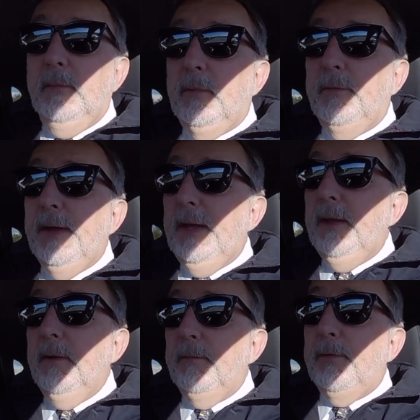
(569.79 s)

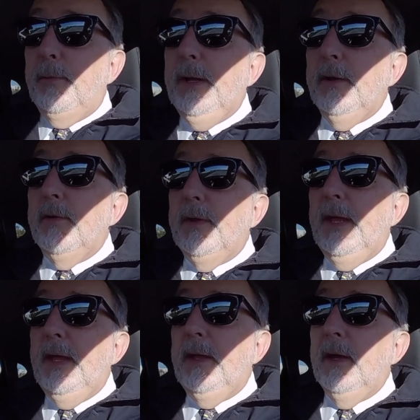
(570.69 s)
Brevet of
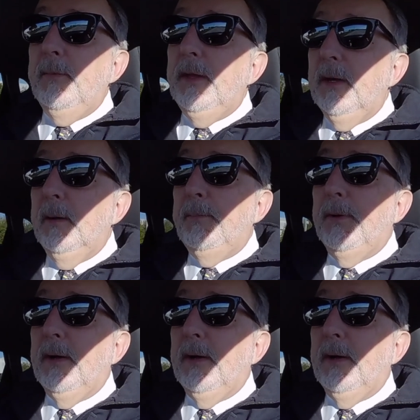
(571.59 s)
300K coming up.